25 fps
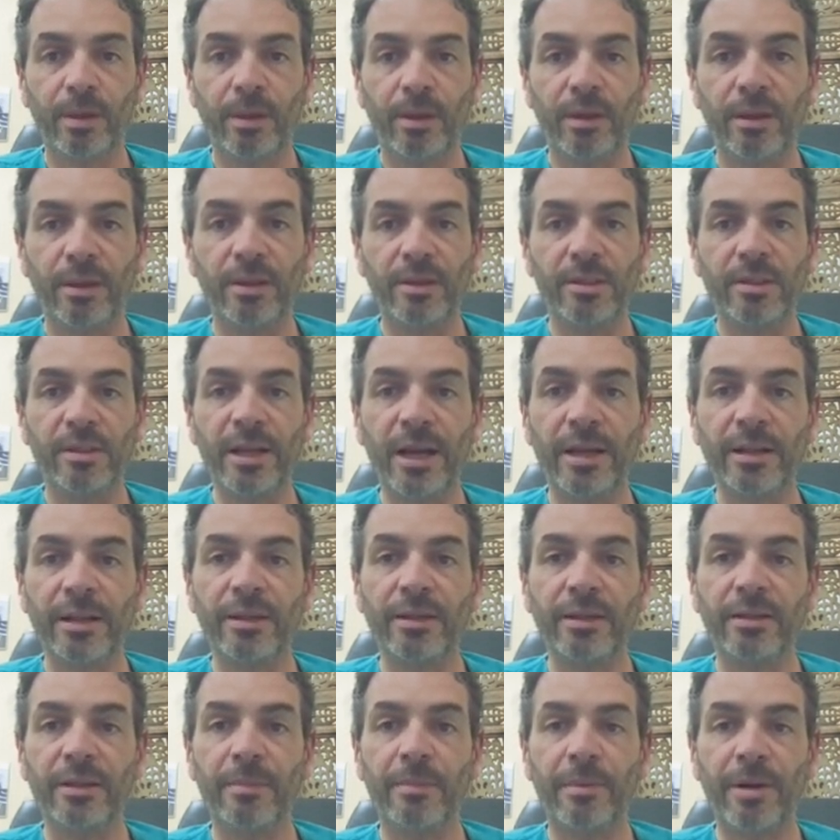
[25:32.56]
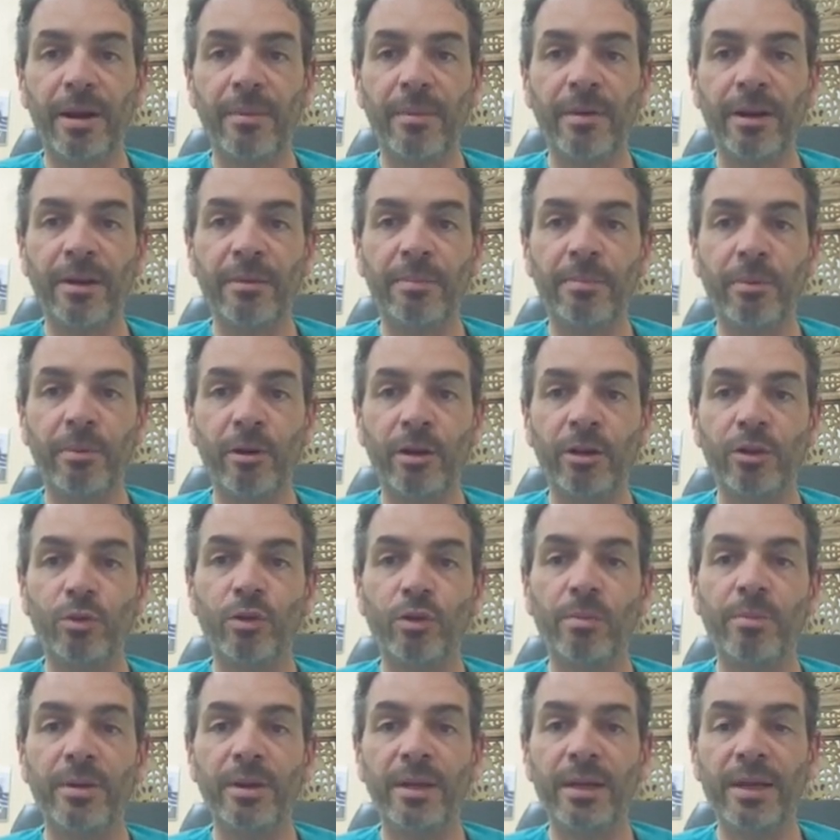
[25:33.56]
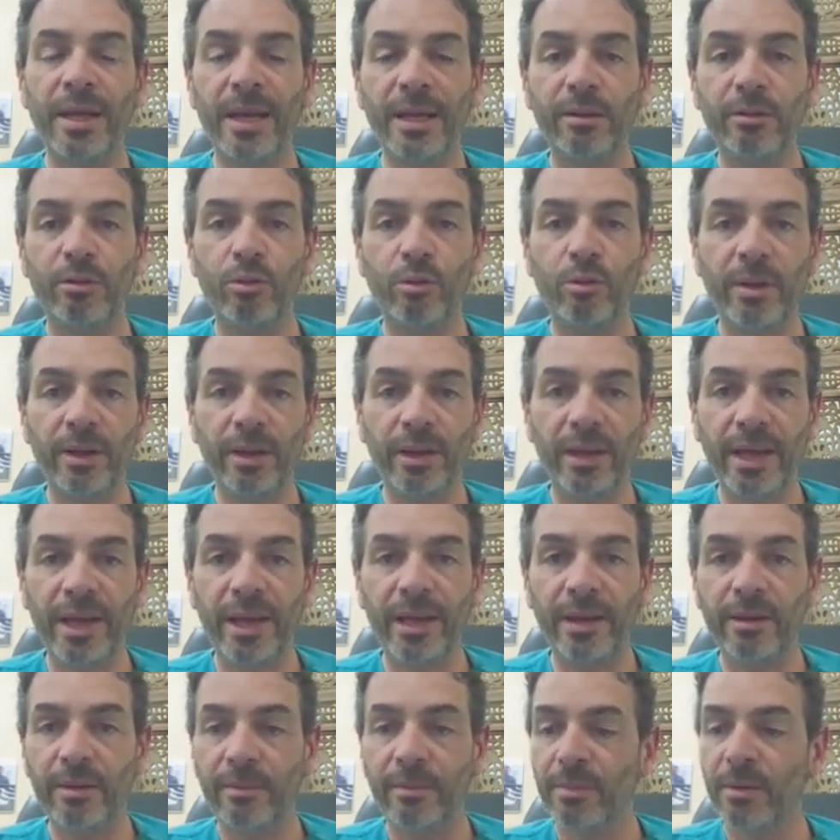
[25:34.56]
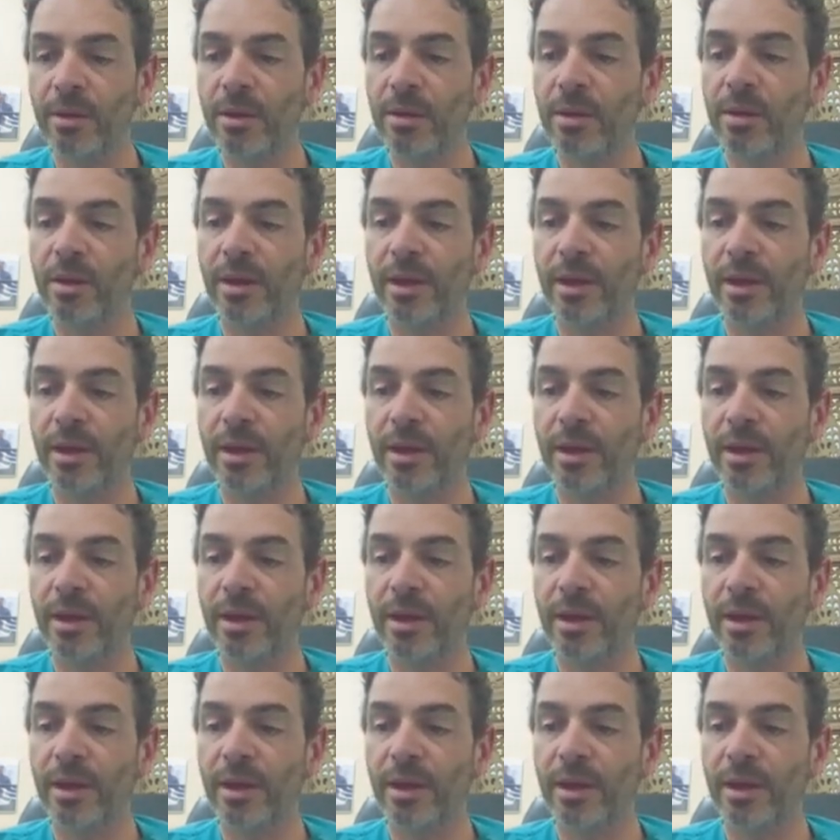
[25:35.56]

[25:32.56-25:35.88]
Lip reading: In this study, the primary endpoint will be net lumen gain.